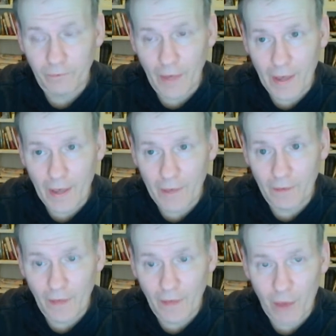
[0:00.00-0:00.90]

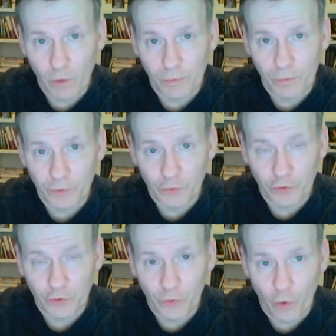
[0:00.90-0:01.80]
And uh, that will produce
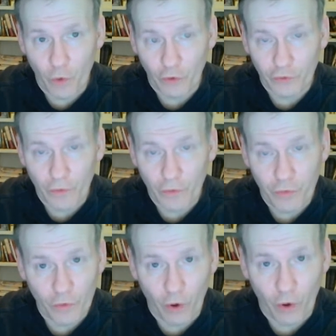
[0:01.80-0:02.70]
good works
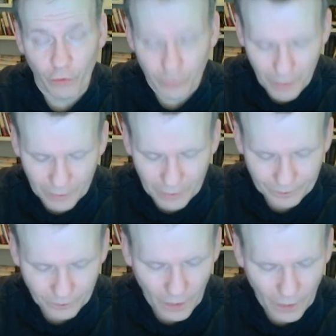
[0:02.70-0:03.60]
through the Holy Spirit.
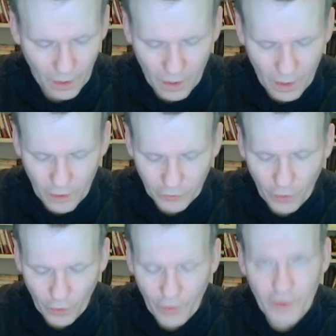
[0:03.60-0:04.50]

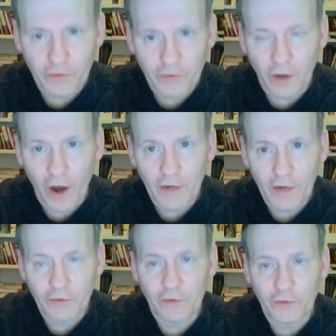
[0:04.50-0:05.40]
So there is God
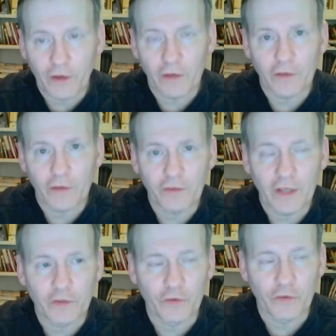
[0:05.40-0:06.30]
isn't uh, doesn't
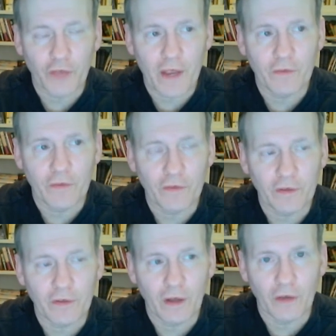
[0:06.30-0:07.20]
get you saved,
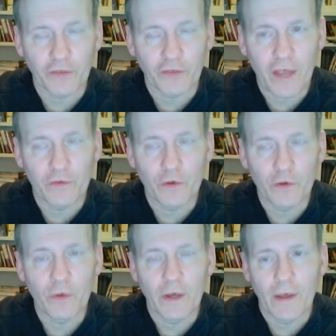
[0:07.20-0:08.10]
doesn't uh, save
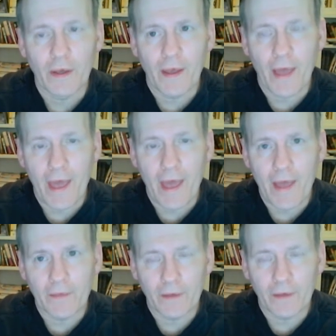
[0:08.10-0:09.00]
you,
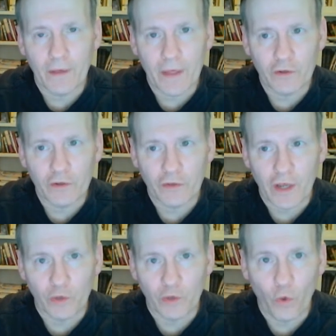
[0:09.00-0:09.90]
and uh, then just
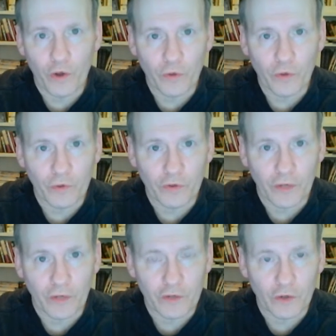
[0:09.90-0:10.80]
ignore you and just
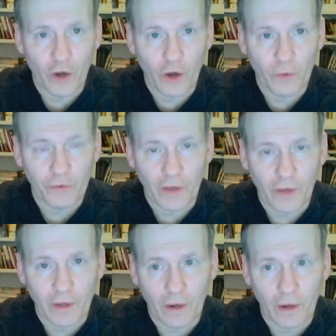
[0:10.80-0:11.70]
let you go and
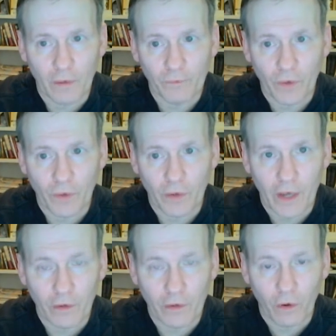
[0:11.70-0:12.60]
say, um,
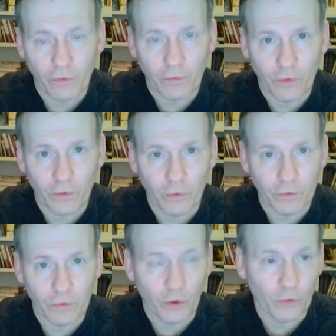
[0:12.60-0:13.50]
Okay, you all you
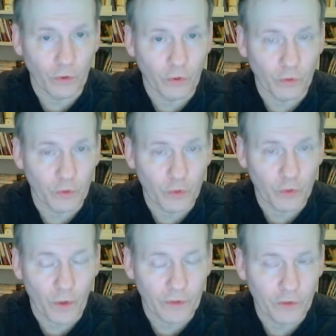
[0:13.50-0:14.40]
go and do what you
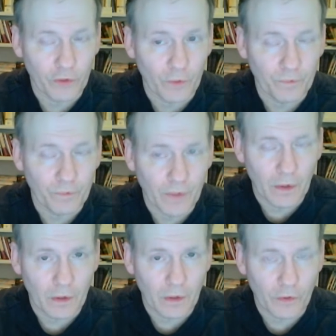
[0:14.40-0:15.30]
want to do.
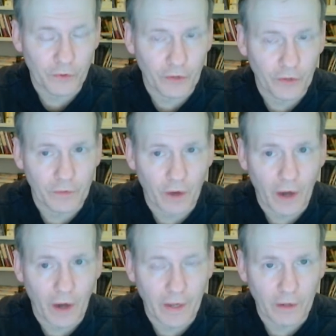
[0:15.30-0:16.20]
You're a son of
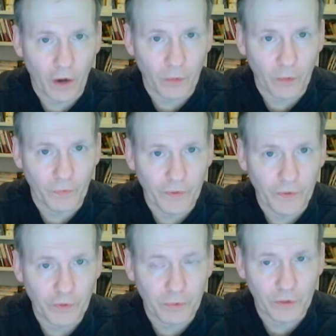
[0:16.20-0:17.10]
God, and God will
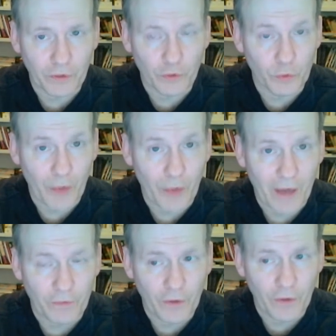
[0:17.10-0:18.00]
discipline you when you're out
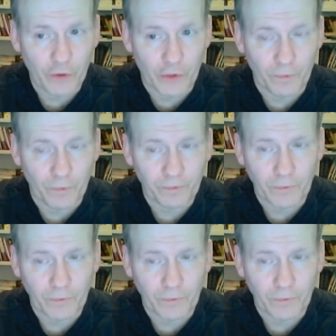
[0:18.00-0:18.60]
of fellowship.